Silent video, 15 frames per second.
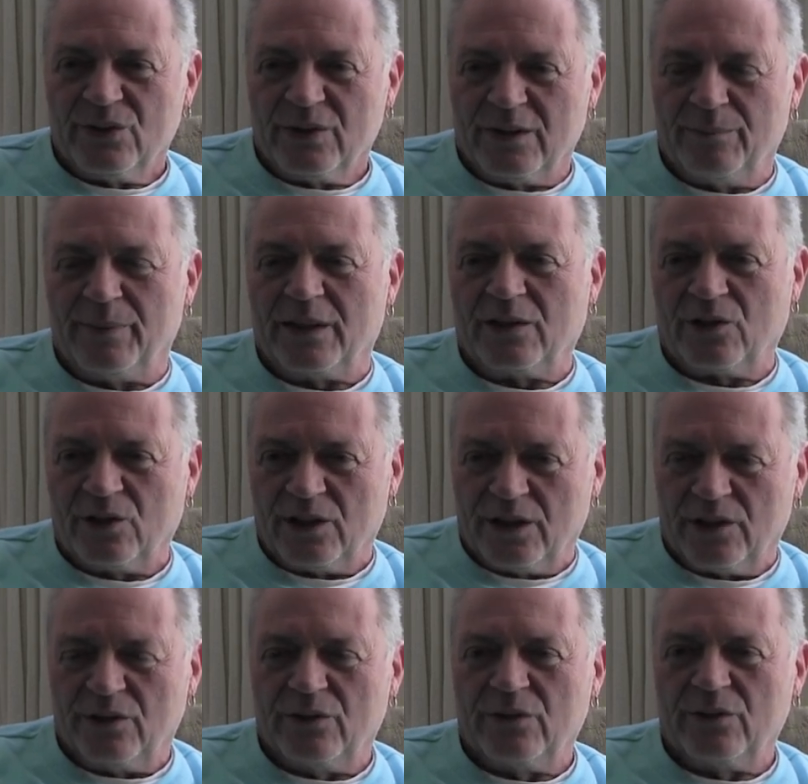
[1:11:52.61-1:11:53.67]
They've been
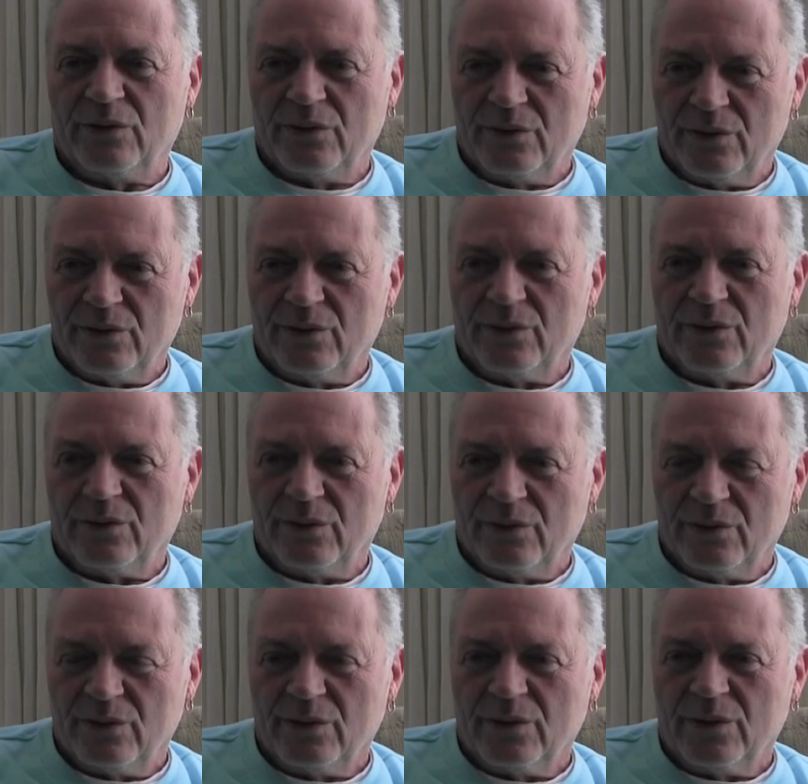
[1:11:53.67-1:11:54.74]
good.
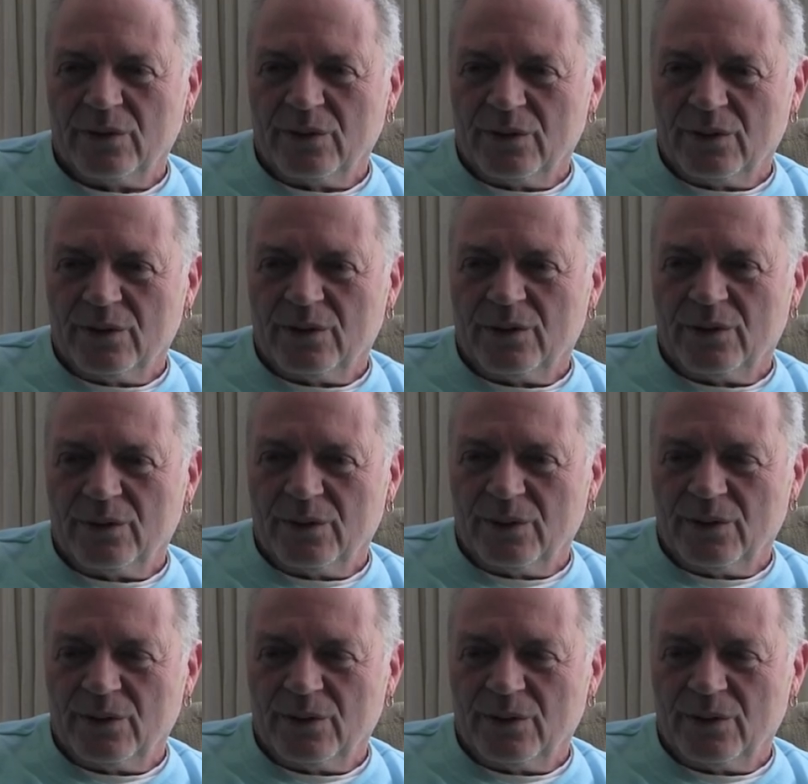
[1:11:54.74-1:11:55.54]
Great.